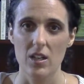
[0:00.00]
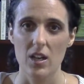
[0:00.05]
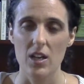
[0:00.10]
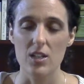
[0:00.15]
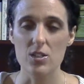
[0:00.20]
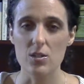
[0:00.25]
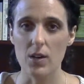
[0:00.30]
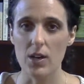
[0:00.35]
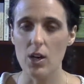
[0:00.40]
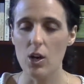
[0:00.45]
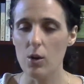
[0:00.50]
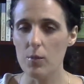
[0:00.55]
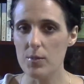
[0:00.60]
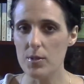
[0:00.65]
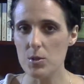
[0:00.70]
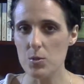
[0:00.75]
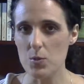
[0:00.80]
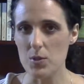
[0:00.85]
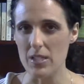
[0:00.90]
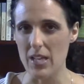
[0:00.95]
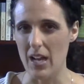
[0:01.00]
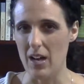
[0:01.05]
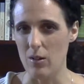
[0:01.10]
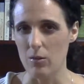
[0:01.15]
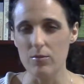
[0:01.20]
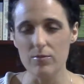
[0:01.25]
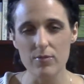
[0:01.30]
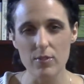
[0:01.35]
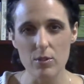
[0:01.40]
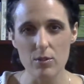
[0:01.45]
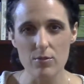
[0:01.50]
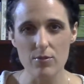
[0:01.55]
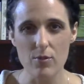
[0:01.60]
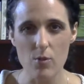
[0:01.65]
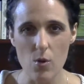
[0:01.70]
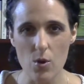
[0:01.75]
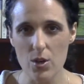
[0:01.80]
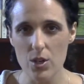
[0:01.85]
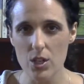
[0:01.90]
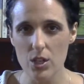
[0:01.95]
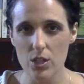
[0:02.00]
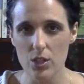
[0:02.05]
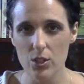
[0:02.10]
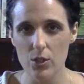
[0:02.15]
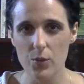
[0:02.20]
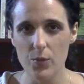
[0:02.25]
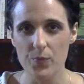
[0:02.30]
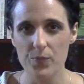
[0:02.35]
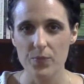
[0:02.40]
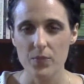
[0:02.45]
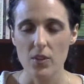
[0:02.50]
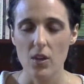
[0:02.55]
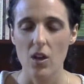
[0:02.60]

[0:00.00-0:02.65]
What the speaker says: And so I hope this was helpful for you.